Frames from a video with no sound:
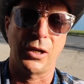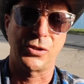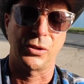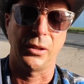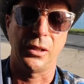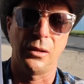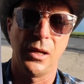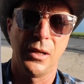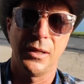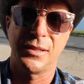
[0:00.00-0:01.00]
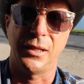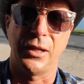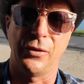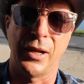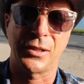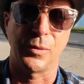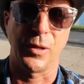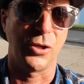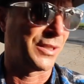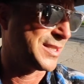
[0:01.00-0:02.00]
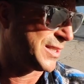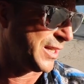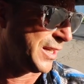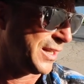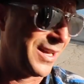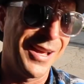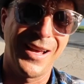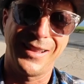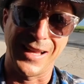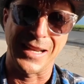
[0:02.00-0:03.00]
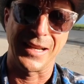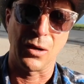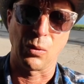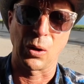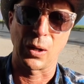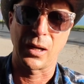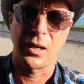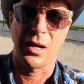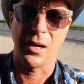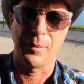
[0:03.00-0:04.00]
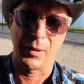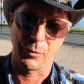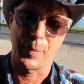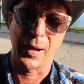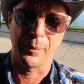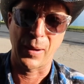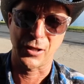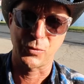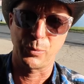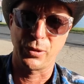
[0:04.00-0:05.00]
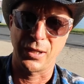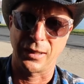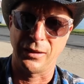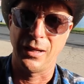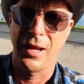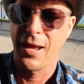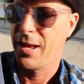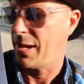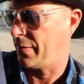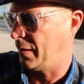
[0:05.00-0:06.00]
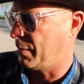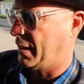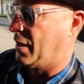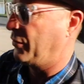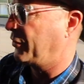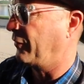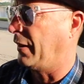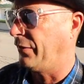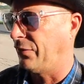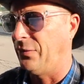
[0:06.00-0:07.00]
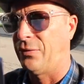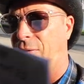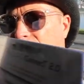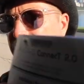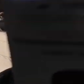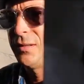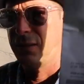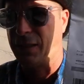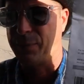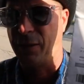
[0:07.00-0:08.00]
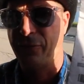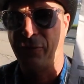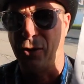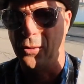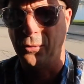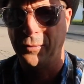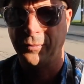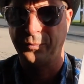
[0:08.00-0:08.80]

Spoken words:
actually sitting here next to me, you could see that network. It would be password protected. And then my other devices, like my phone,